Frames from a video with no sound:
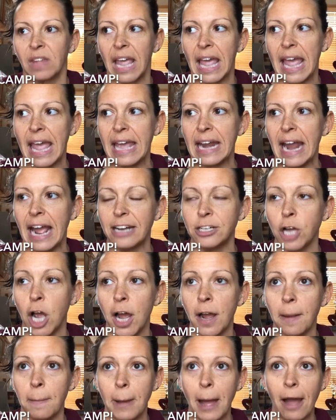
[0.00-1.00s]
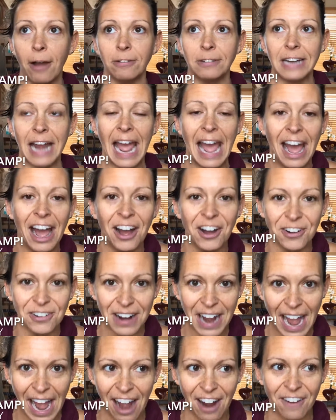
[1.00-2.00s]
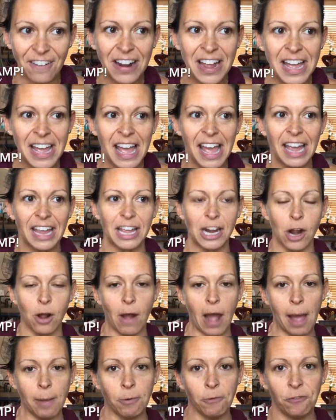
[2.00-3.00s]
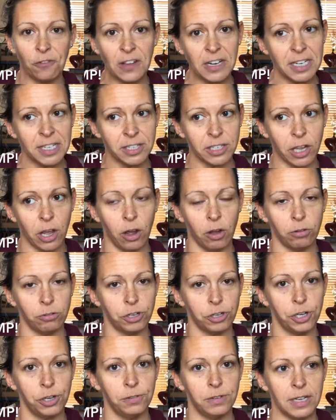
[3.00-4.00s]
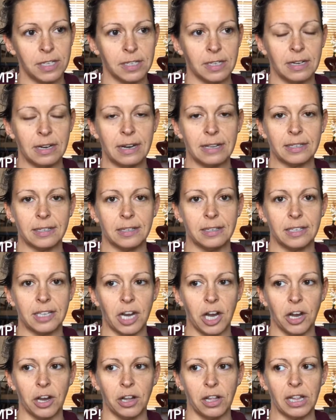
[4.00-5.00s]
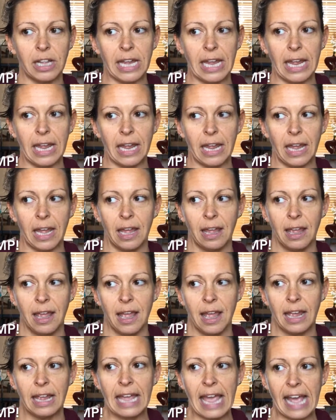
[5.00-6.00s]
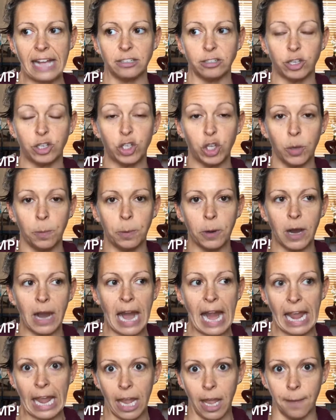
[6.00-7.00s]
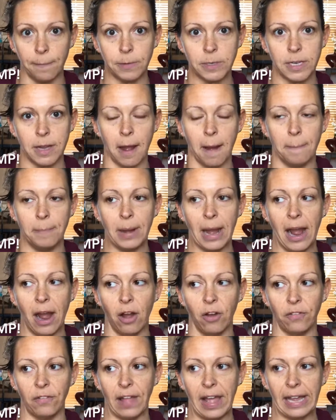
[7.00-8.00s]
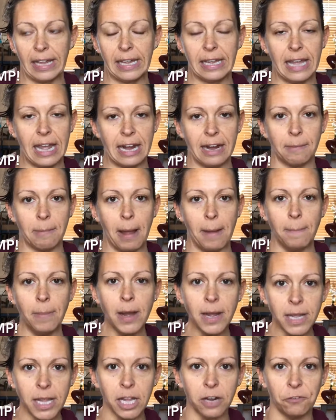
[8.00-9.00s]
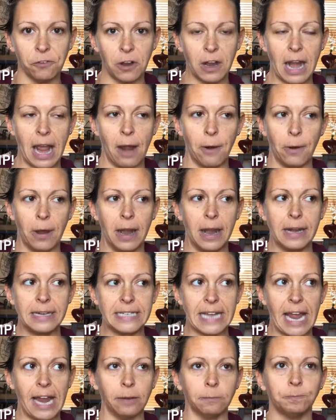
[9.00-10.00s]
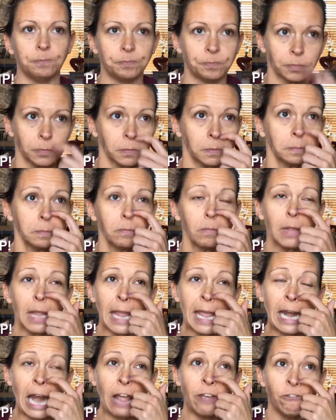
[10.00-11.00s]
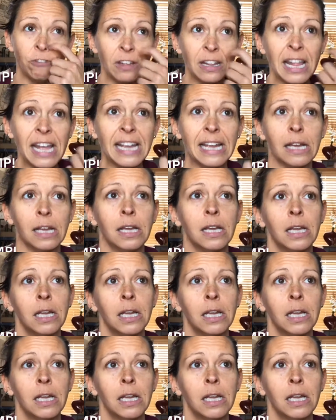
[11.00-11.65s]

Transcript: And I talk about now how, you know, I'm a fitness coach who doesn't necessarily get super amped about like getting my butt kicked for an hour a day. And I feel like